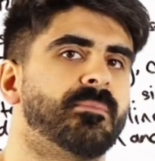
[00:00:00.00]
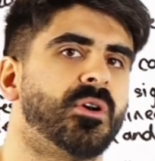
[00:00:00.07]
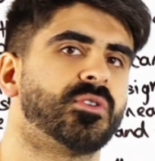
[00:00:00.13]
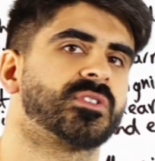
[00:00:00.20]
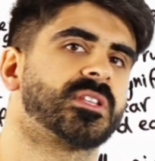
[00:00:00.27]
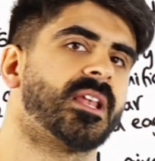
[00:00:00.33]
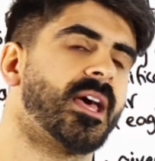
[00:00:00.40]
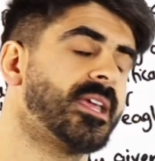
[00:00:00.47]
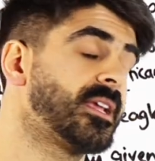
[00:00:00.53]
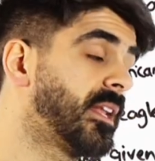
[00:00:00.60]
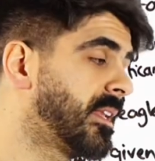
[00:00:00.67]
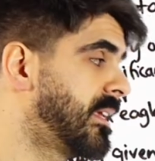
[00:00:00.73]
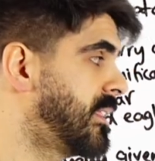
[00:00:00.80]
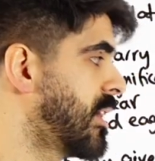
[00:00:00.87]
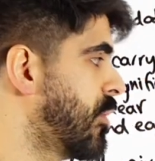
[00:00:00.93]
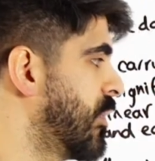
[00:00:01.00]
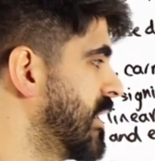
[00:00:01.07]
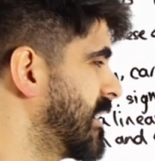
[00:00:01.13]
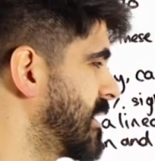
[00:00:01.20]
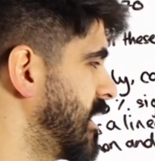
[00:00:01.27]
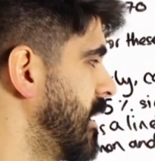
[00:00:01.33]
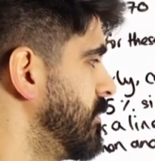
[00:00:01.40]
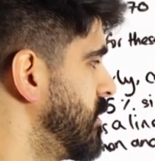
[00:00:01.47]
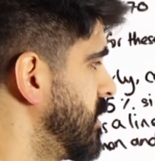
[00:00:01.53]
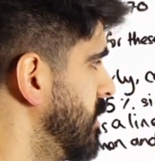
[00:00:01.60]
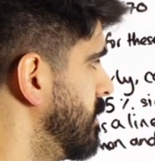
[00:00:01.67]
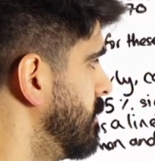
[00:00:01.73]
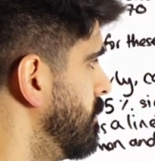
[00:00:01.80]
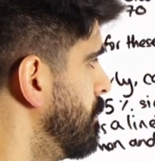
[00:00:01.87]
most likely they'll accept